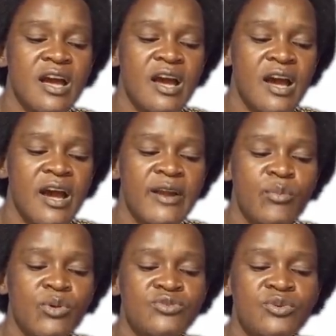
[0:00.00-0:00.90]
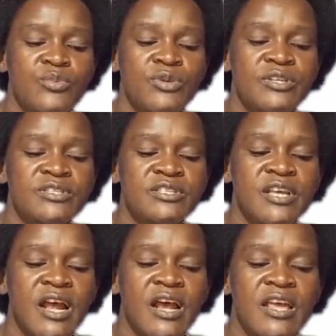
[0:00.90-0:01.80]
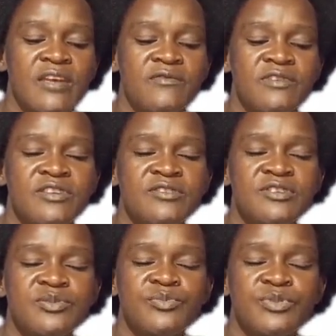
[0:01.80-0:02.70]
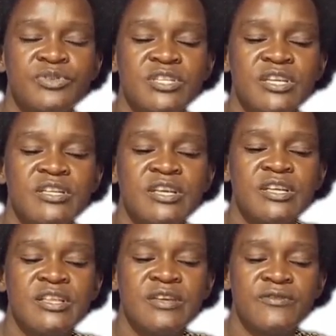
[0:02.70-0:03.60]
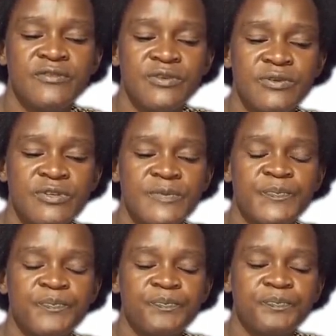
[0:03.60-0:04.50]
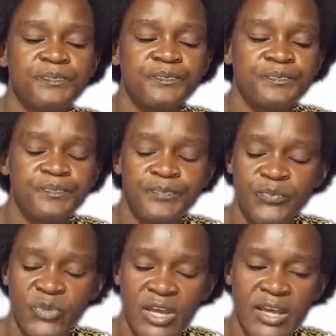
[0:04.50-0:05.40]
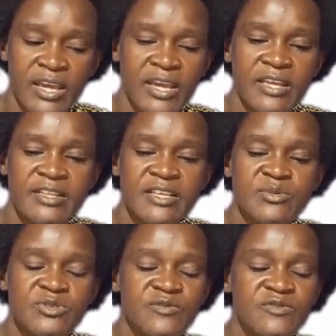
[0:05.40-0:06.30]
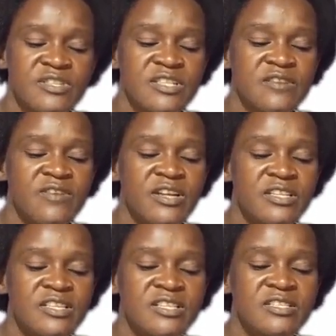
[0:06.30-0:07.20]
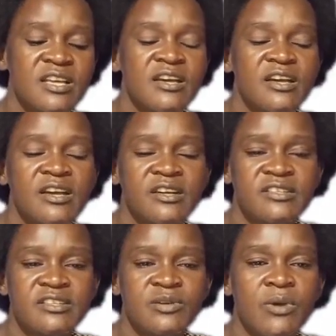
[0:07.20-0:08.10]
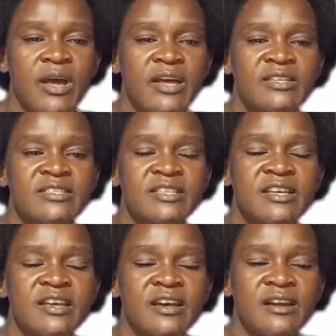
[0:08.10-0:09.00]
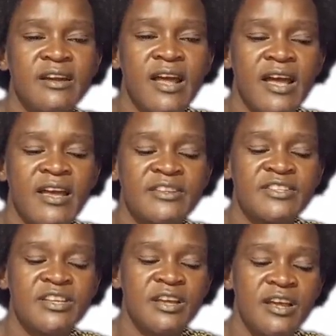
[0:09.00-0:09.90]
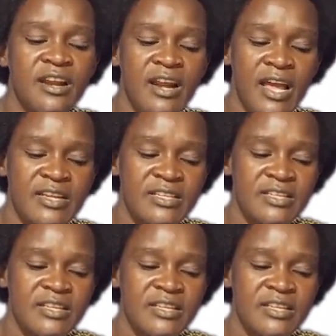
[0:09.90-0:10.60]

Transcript: Animal droppings are evenly distributed in the field. In terms of disadvantages, it requires large land